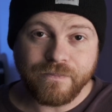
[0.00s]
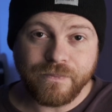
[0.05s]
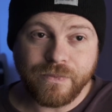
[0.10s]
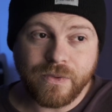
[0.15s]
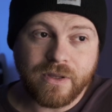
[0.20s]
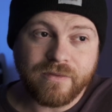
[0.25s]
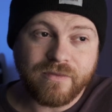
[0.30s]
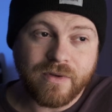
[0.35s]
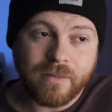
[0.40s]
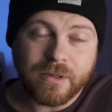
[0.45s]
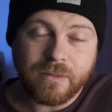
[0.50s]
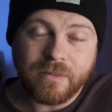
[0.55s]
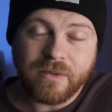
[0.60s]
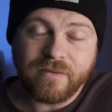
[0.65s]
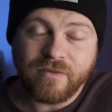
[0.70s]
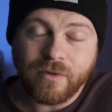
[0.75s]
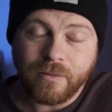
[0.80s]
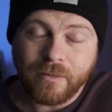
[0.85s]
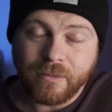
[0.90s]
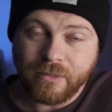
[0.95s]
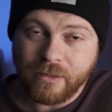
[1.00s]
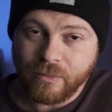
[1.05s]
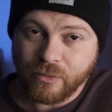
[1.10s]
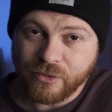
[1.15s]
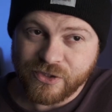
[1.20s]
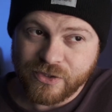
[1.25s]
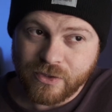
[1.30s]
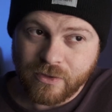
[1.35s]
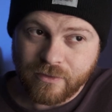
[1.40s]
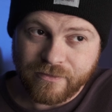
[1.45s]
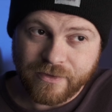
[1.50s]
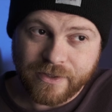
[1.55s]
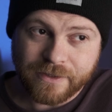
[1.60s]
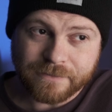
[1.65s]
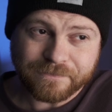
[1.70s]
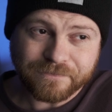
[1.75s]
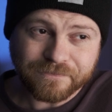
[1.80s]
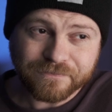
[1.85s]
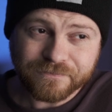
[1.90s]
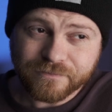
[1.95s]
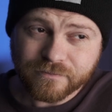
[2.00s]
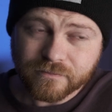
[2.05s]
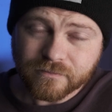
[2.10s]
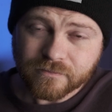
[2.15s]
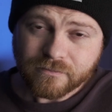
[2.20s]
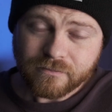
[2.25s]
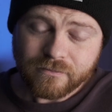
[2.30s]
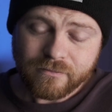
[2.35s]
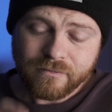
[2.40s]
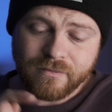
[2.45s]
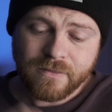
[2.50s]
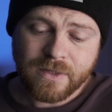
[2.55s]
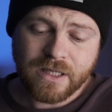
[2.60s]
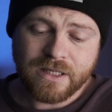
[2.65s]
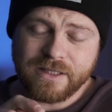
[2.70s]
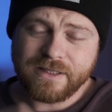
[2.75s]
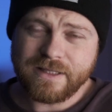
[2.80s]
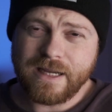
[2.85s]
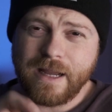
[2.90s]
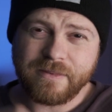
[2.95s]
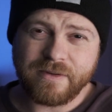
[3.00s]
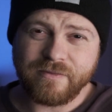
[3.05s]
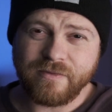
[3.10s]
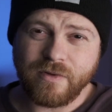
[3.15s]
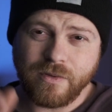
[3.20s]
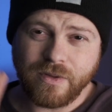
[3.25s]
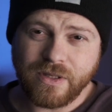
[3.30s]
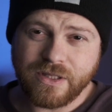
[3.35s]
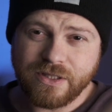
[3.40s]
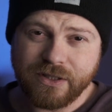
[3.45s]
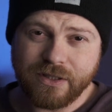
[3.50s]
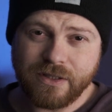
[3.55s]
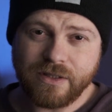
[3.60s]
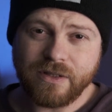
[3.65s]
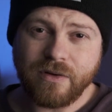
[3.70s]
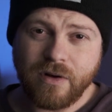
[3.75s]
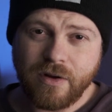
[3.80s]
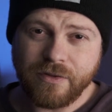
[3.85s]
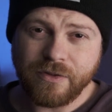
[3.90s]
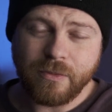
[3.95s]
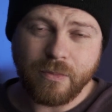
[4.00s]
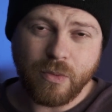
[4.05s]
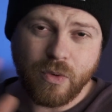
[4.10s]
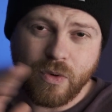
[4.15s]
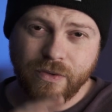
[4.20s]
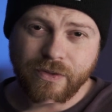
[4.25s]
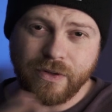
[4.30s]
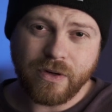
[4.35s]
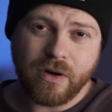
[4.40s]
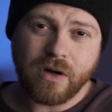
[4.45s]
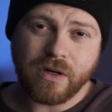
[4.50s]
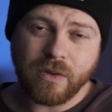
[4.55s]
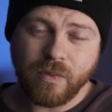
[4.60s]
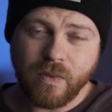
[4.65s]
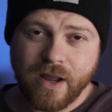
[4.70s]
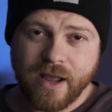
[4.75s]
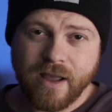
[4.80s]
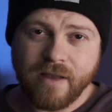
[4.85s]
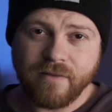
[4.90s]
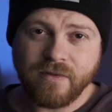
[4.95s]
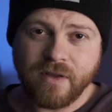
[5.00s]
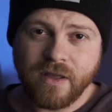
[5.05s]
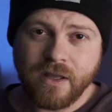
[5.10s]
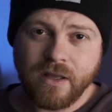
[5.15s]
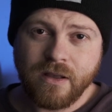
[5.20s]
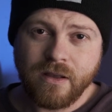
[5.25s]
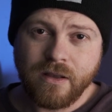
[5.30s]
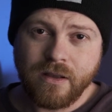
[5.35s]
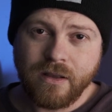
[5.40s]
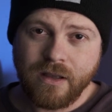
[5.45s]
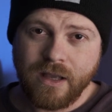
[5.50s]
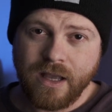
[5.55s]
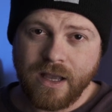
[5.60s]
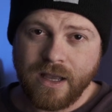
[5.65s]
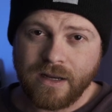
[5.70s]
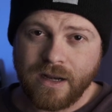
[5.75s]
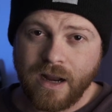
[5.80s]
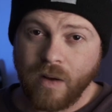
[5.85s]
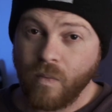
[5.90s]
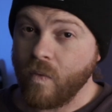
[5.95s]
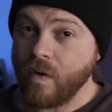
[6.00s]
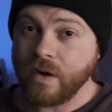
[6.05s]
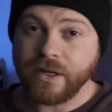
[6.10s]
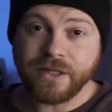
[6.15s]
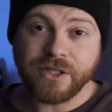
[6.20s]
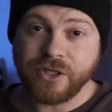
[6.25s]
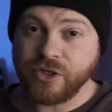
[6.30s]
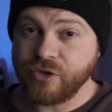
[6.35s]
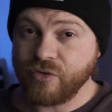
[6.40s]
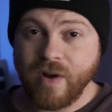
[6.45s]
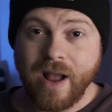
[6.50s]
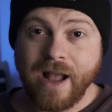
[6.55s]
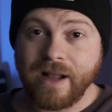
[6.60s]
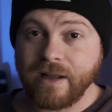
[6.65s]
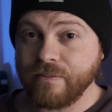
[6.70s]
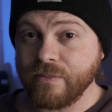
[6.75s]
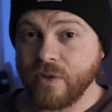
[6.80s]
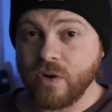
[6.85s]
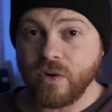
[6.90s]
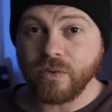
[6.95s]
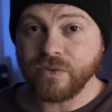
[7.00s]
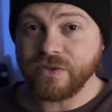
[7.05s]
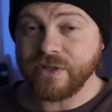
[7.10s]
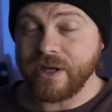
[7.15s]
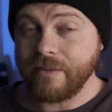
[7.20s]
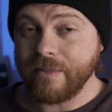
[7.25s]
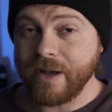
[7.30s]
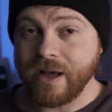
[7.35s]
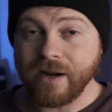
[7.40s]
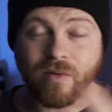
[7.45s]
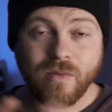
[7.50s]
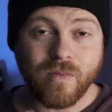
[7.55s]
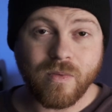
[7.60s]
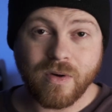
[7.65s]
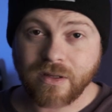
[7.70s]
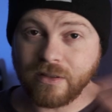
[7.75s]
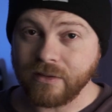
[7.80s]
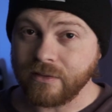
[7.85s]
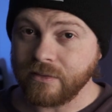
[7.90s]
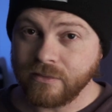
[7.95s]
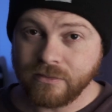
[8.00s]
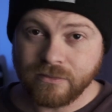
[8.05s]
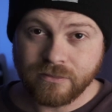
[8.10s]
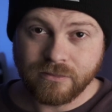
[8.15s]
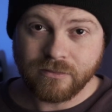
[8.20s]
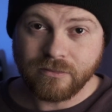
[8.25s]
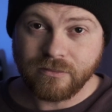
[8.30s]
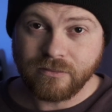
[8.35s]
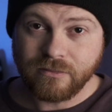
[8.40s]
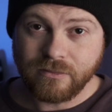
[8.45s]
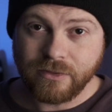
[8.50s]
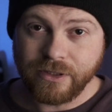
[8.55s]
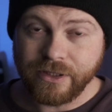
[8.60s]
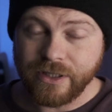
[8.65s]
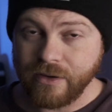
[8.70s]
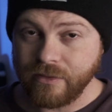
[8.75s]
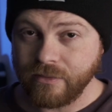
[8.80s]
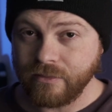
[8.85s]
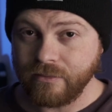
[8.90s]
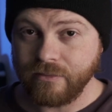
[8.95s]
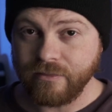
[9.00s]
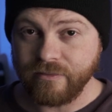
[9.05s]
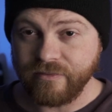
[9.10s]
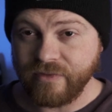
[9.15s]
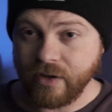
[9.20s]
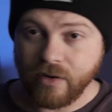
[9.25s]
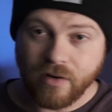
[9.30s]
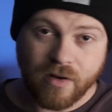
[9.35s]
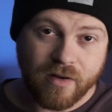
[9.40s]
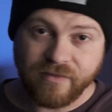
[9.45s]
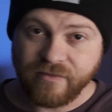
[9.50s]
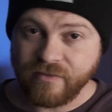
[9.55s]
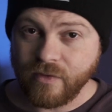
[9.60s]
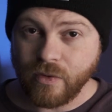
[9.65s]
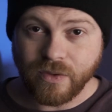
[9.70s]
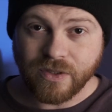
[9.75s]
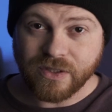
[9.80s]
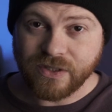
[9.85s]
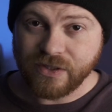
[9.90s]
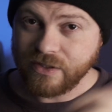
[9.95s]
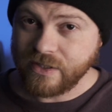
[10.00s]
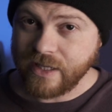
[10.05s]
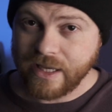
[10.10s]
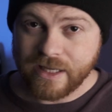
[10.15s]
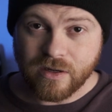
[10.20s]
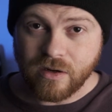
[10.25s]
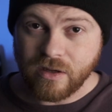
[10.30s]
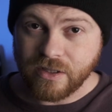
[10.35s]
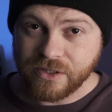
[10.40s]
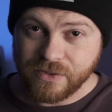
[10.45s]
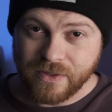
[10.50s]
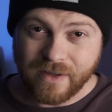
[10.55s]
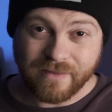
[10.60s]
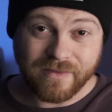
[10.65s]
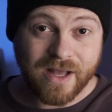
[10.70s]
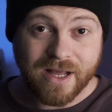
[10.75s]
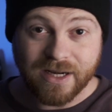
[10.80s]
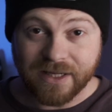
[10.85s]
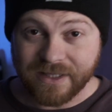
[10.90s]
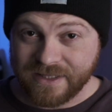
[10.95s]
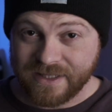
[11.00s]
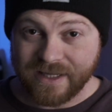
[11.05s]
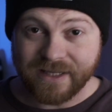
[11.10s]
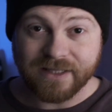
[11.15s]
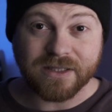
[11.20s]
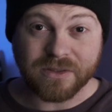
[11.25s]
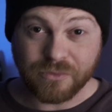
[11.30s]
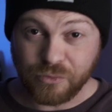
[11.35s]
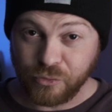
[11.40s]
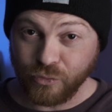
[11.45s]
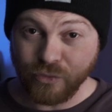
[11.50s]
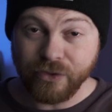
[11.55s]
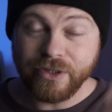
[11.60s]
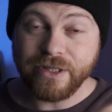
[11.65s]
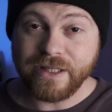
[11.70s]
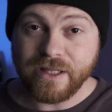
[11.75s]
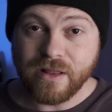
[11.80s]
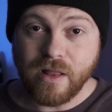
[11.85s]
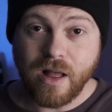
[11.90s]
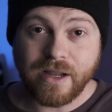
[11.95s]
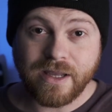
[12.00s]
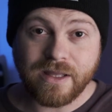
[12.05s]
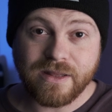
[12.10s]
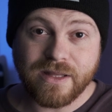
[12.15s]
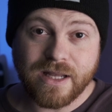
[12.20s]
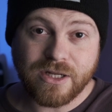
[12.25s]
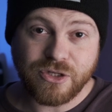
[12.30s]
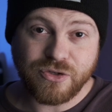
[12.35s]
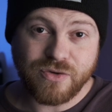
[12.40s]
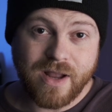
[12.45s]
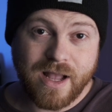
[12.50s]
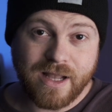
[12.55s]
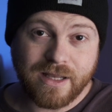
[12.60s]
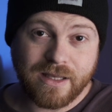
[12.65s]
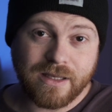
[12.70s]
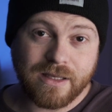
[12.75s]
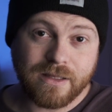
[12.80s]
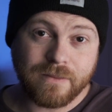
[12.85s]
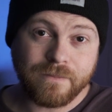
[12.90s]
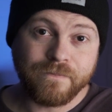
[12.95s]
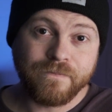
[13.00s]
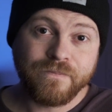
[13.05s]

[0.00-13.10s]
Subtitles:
if I'm gonna be filming people surfing, tap to focus, they're on their board, they're on a wave, and I want it to track them the whole time. I don't wanna, you know, veer off focus at all. So I've got it set to really lock in that tracking,